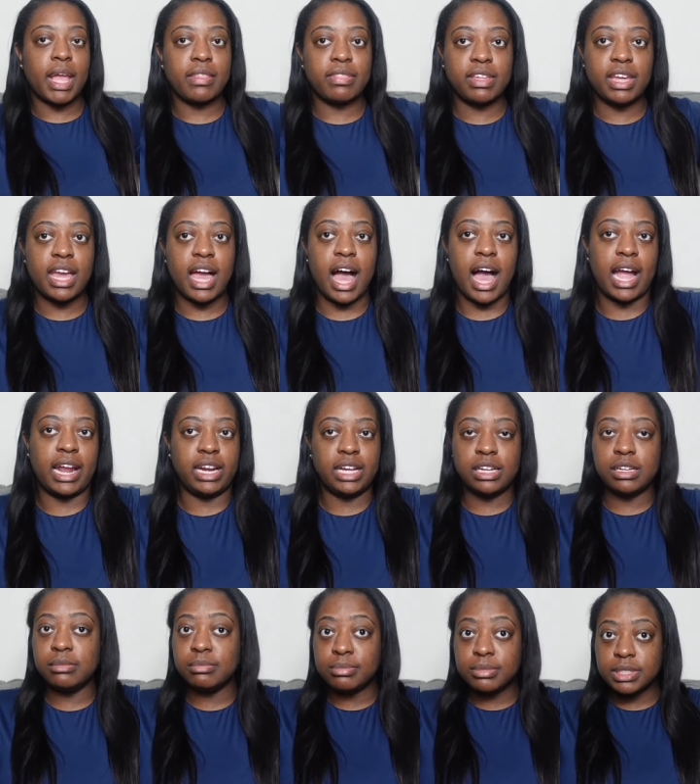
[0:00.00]
the
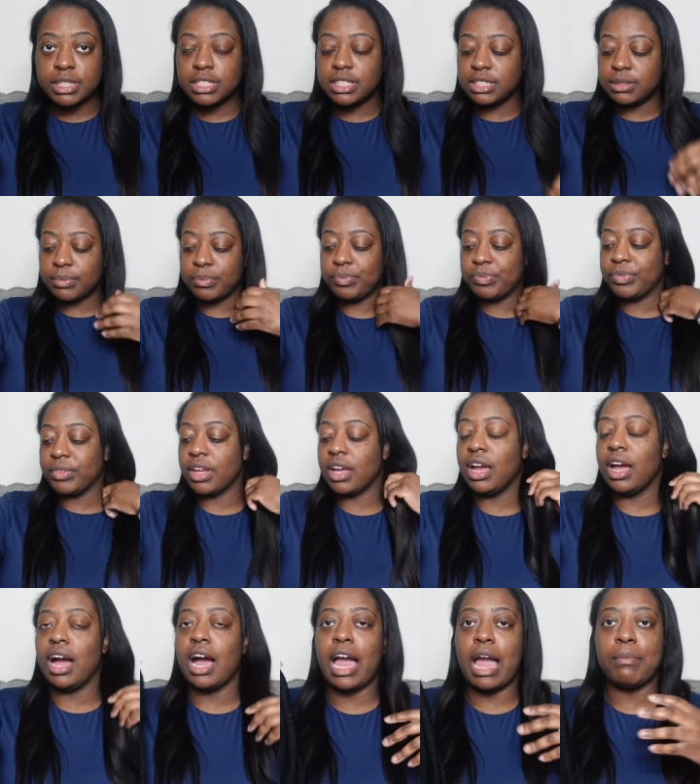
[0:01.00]
items.
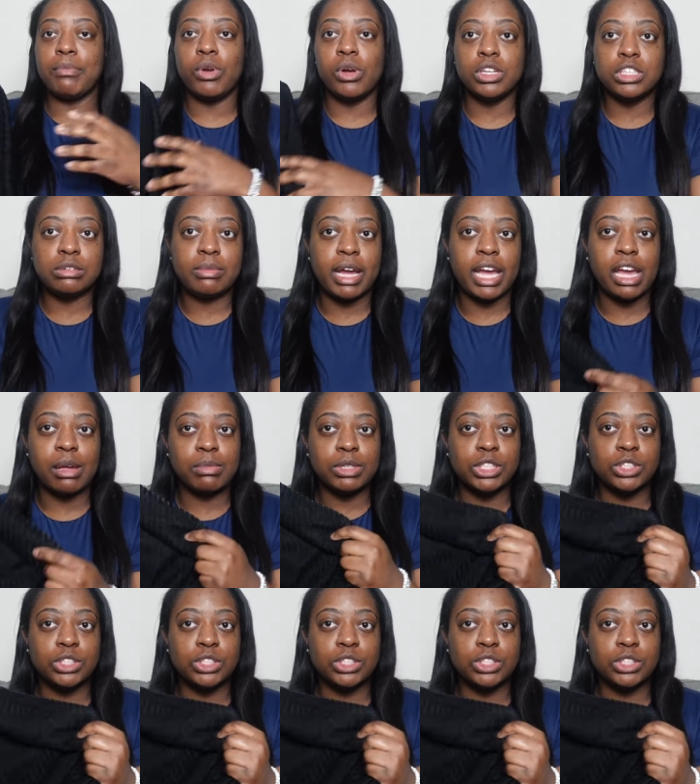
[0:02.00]
I'm going to Miami,